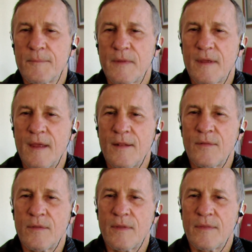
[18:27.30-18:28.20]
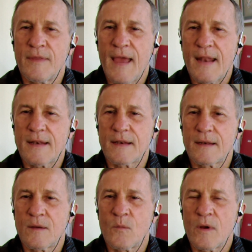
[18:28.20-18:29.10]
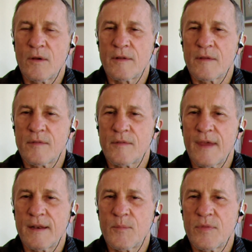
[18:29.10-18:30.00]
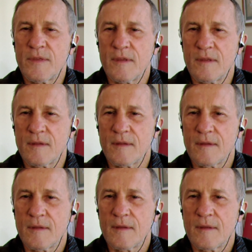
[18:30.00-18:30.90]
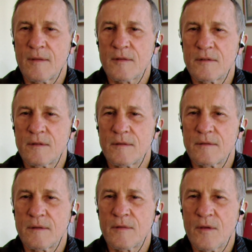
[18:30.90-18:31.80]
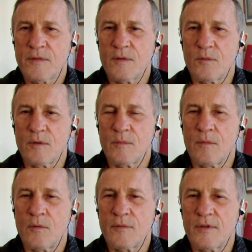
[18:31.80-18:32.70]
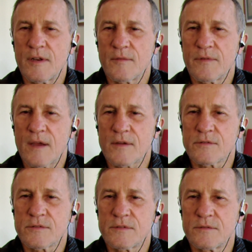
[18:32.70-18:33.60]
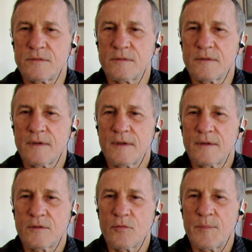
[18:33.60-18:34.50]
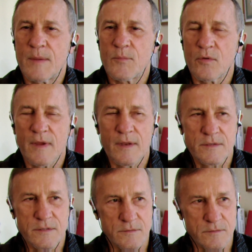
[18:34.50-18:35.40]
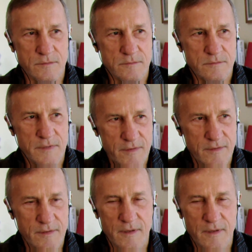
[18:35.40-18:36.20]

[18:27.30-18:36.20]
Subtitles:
And that awareness, that empathy is also a motivating factor to remember and to listen.